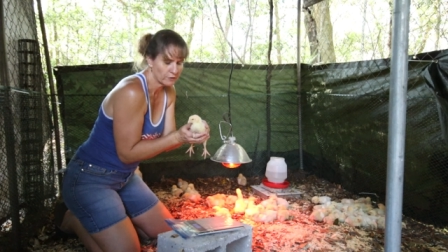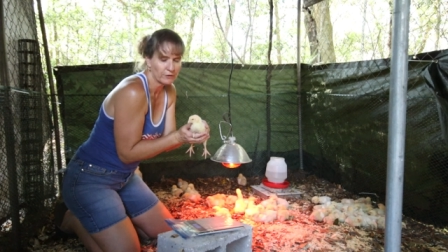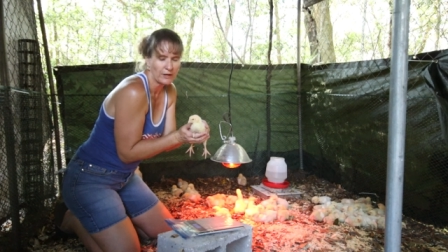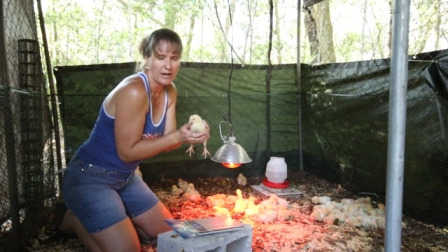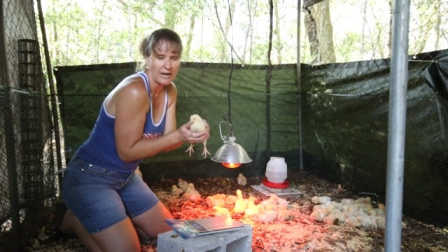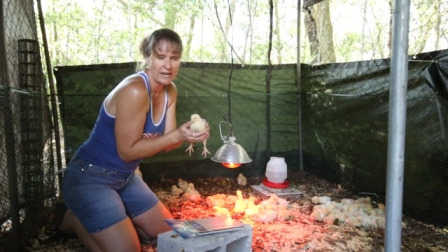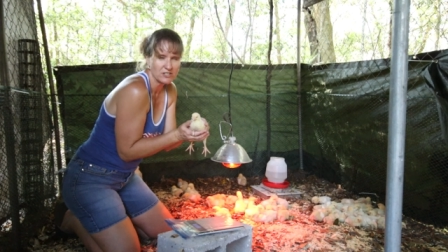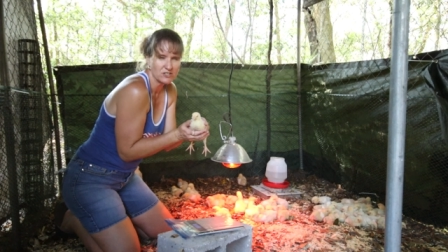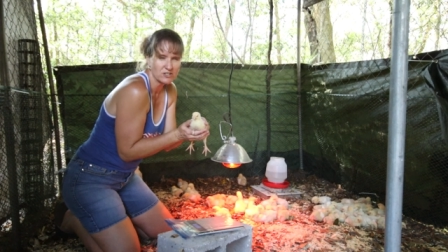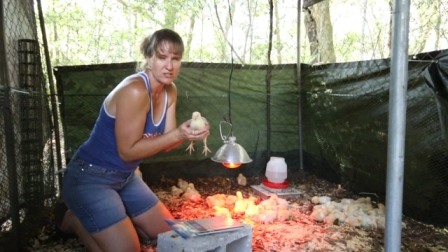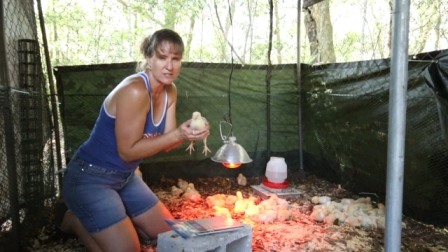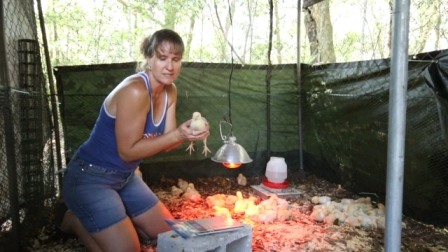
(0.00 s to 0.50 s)
or
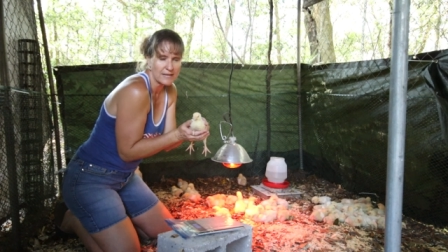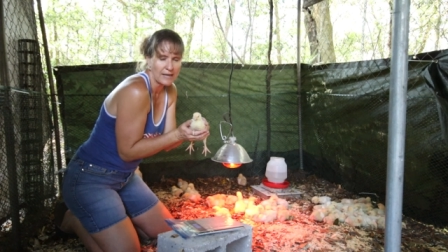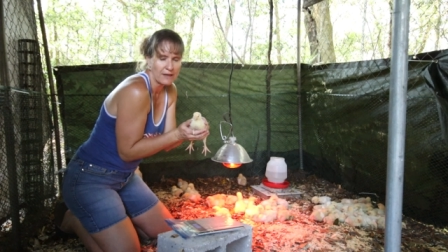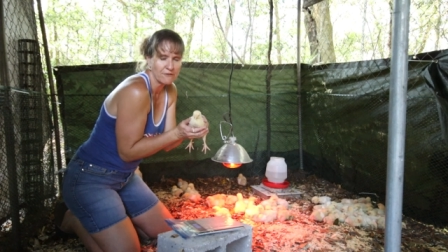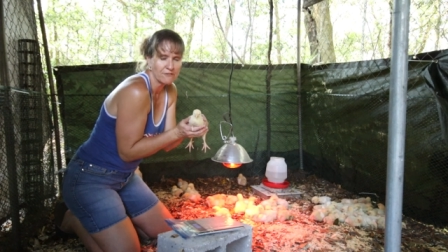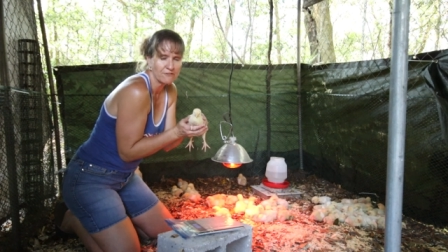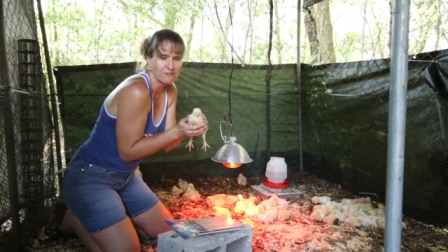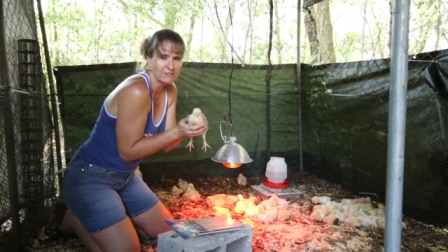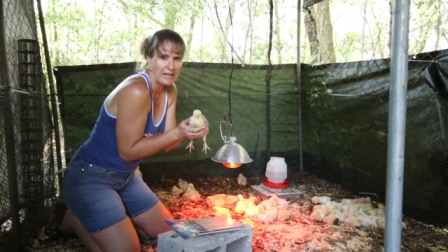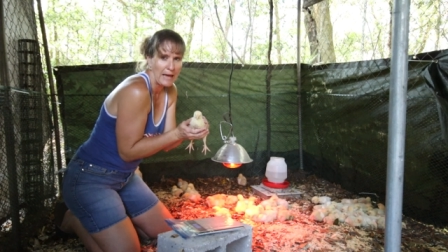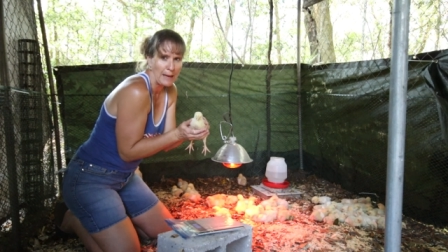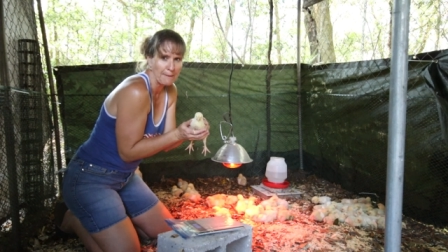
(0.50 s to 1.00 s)
I should
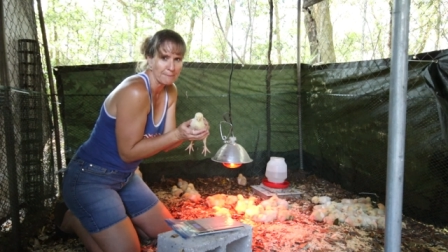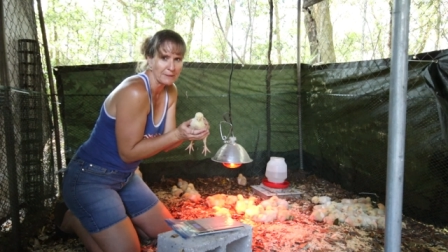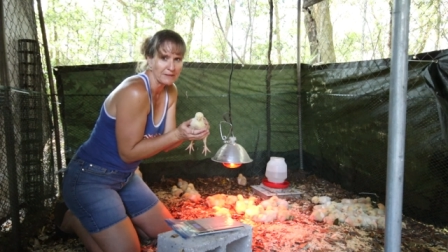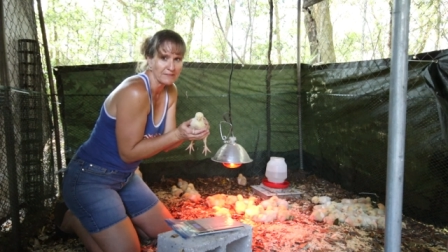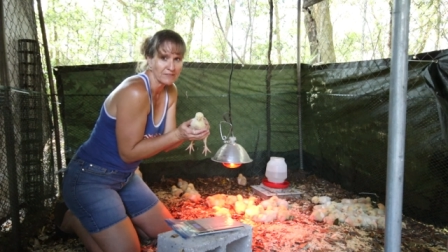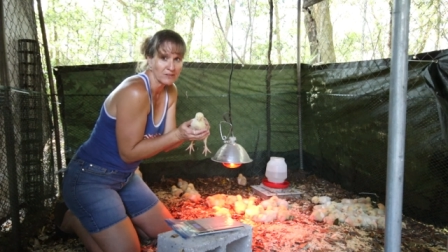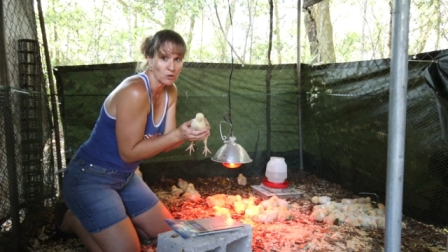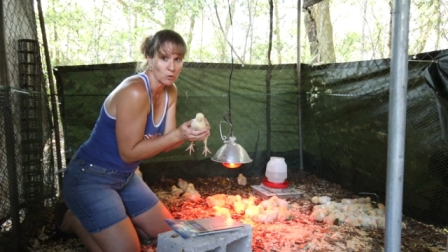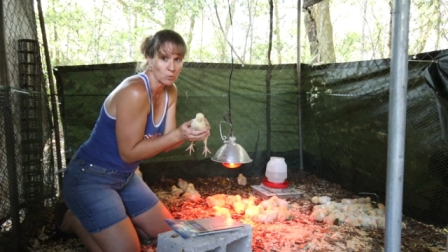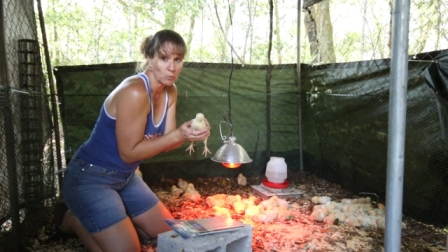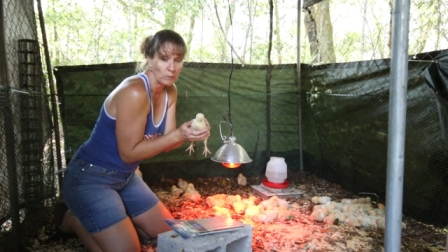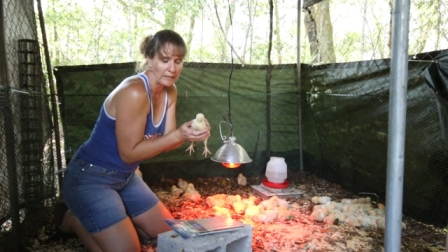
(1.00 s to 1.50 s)
say,
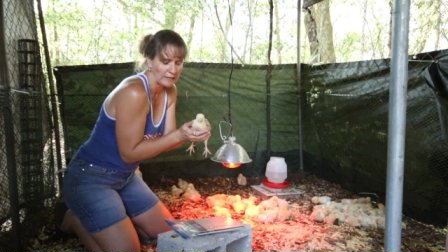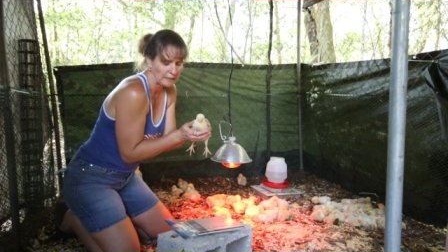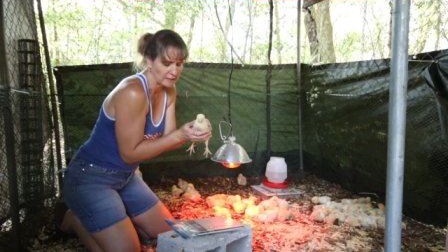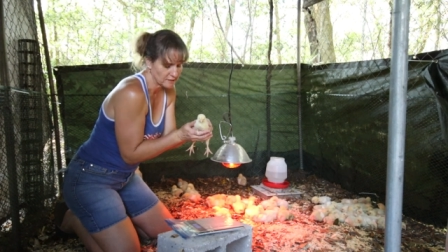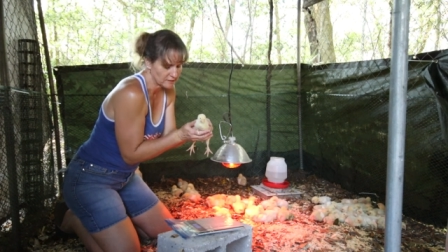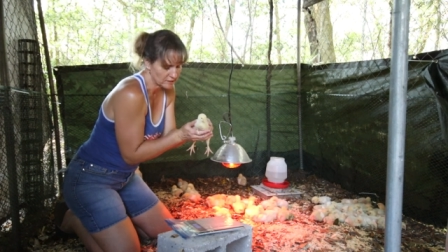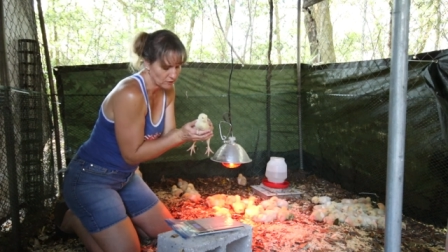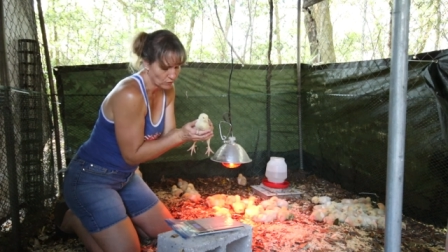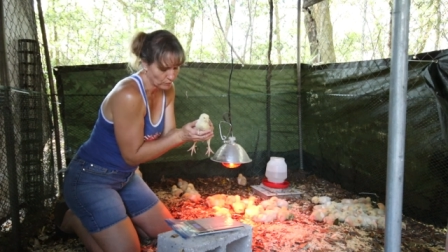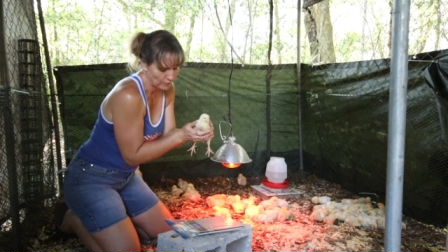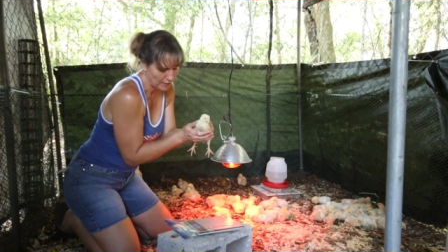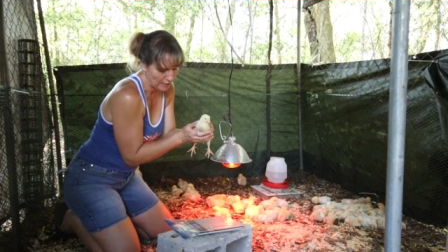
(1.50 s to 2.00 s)
flapping their
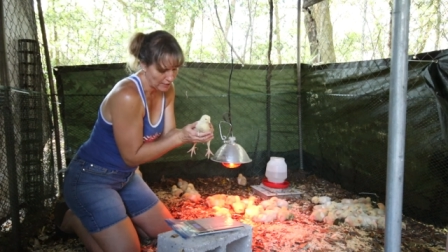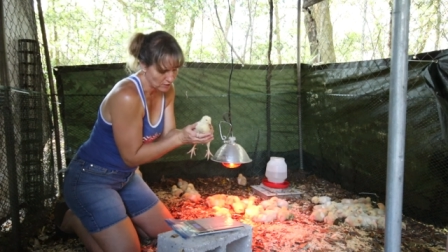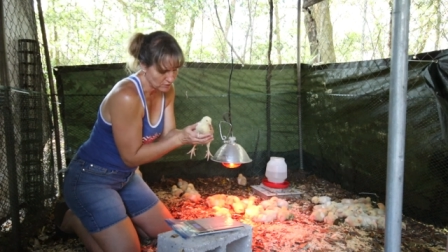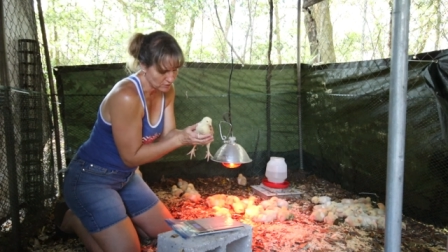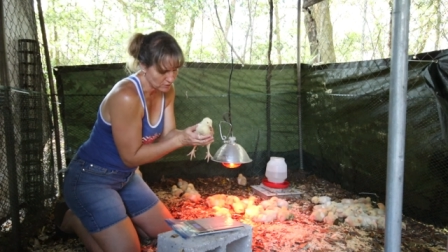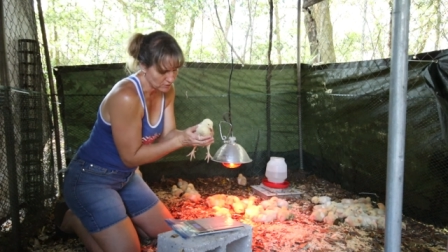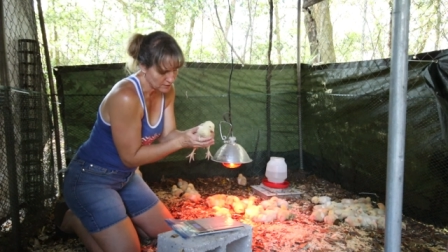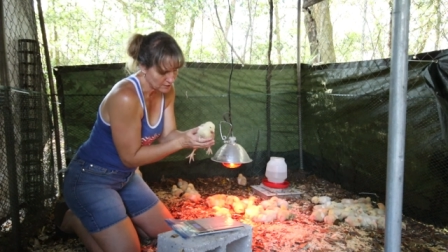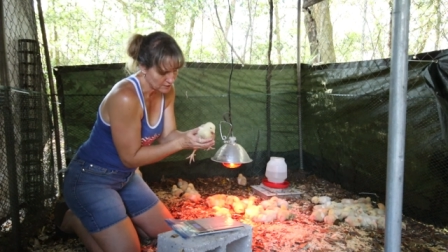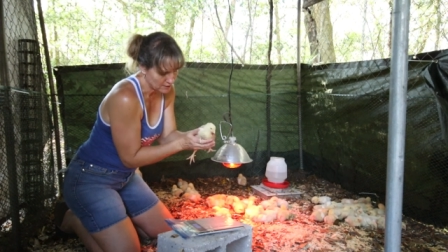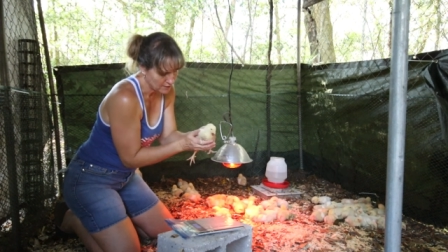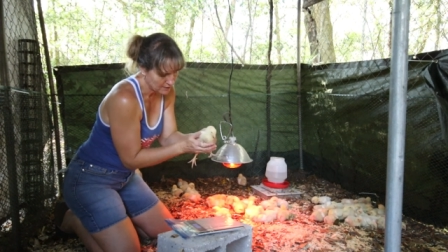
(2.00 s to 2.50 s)
wings
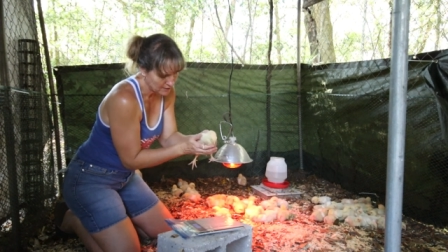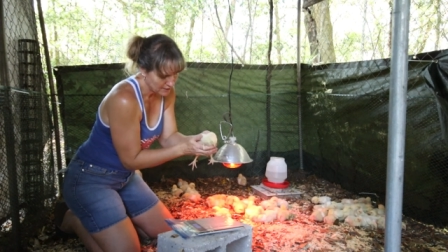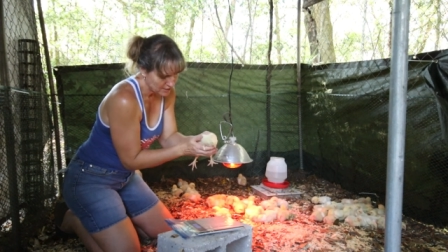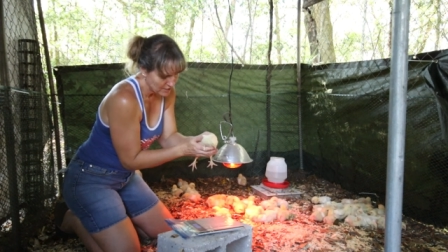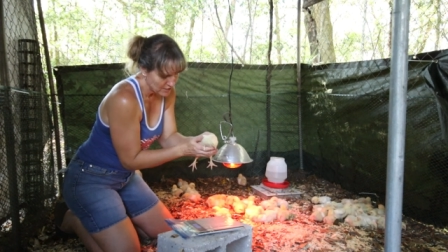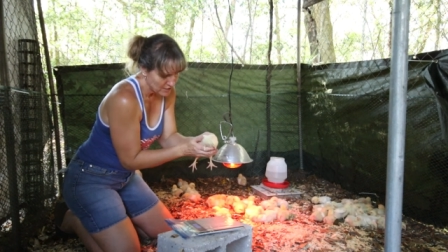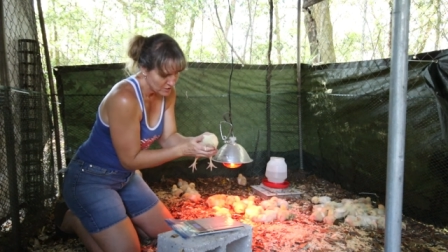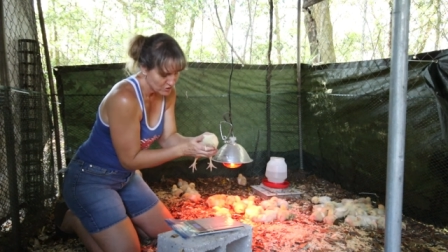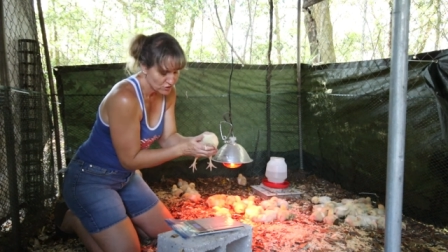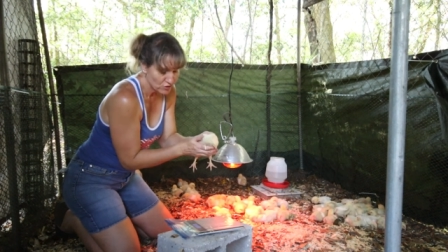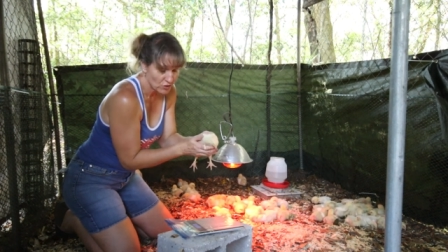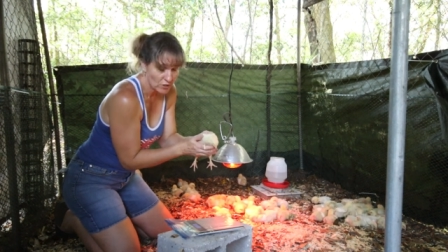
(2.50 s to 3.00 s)
around.
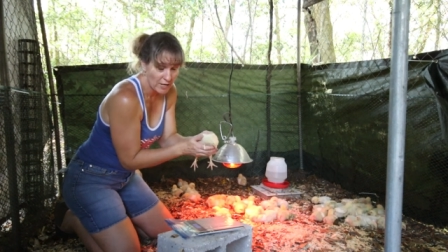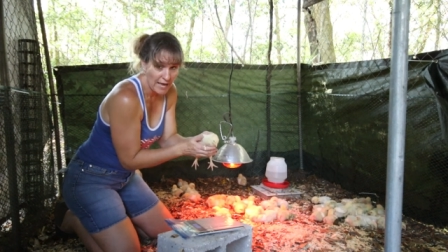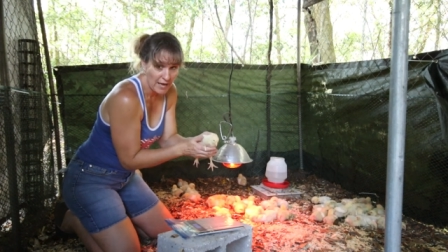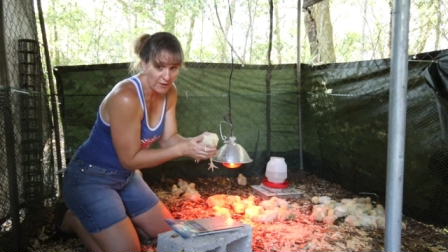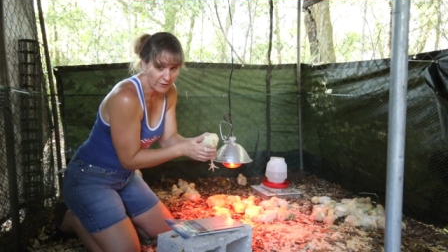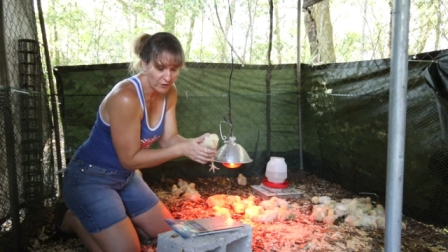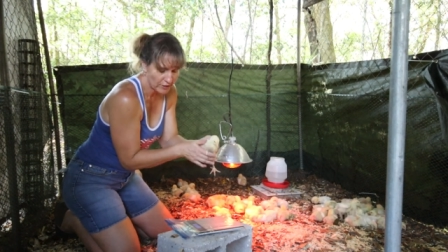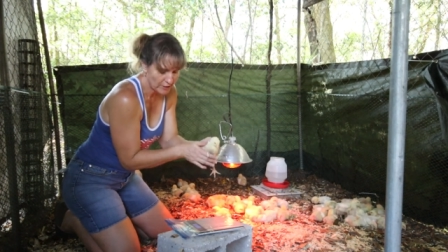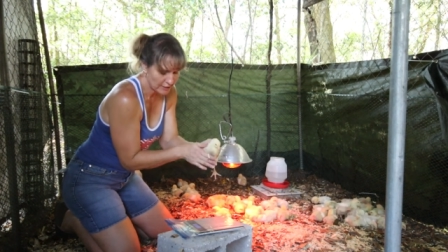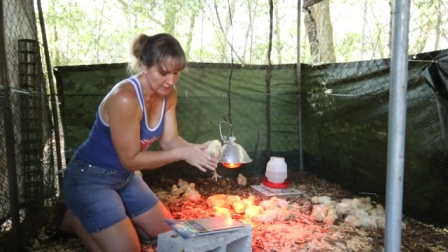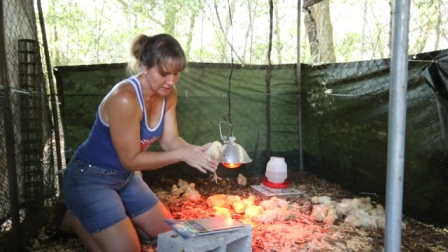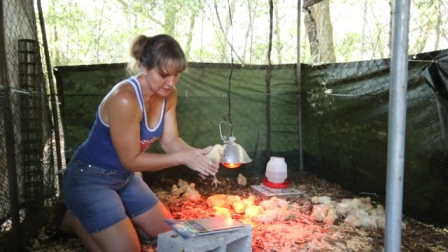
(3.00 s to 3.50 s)
So now they're